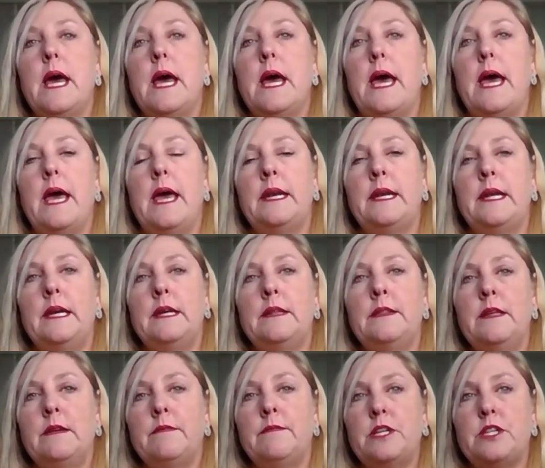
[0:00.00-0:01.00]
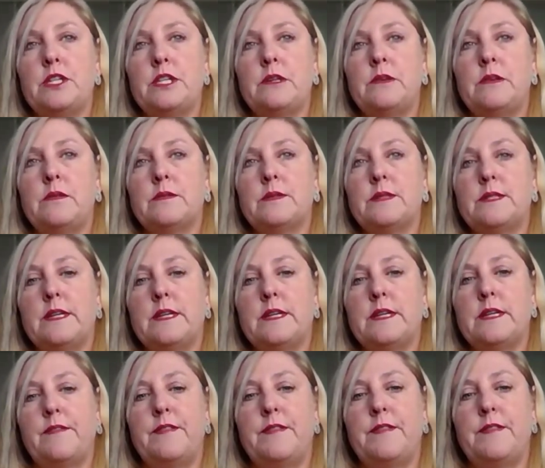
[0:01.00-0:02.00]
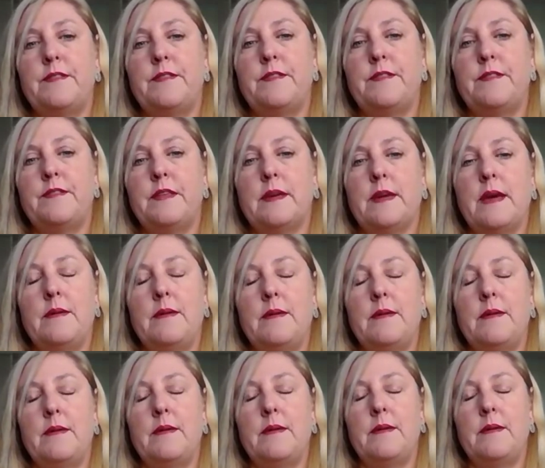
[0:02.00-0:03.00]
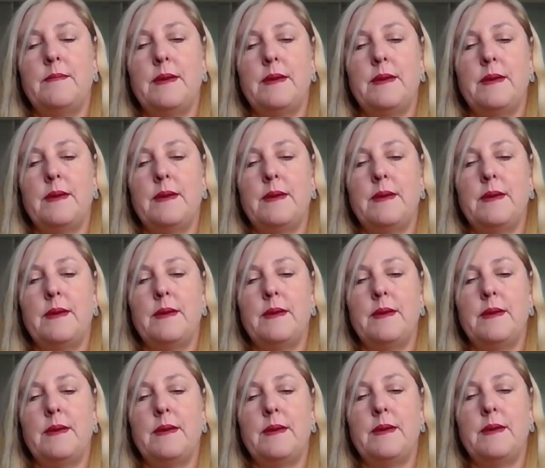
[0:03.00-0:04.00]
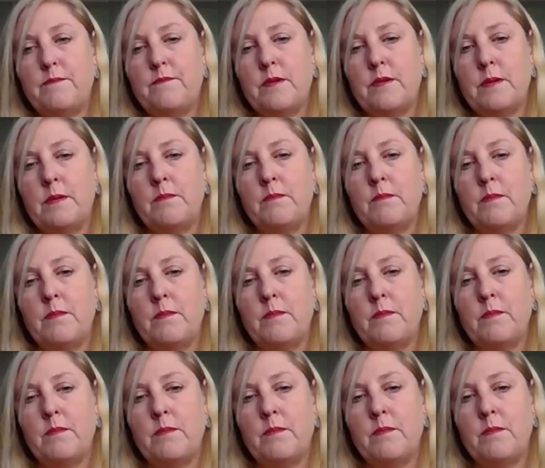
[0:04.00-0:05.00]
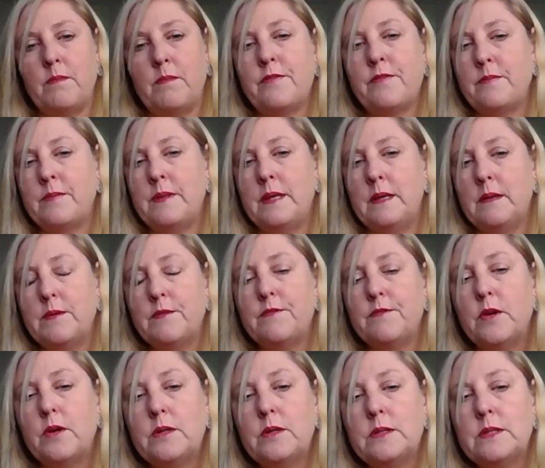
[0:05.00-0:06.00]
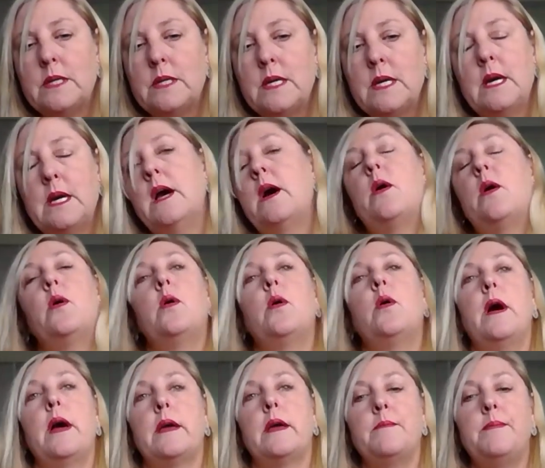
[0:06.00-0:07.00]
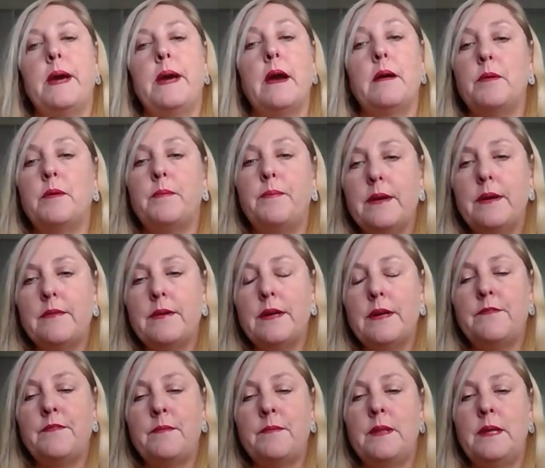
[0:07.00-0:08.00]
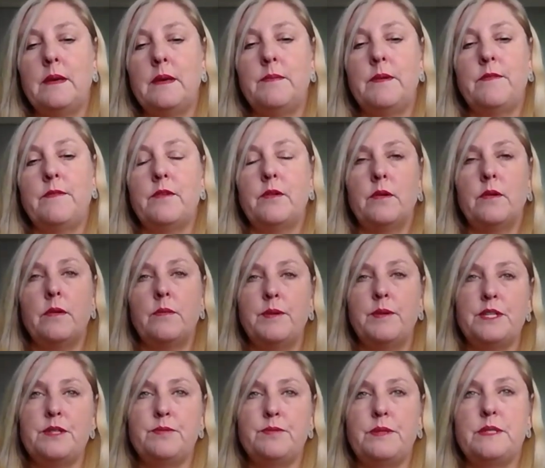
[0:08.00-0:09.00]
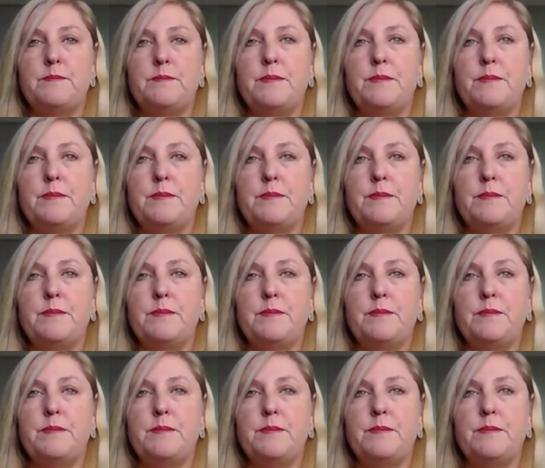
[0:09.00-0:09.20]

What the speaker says: And in the original stuff that came out, they said you need to look at it from the year before, or a comparable period from the year before, which would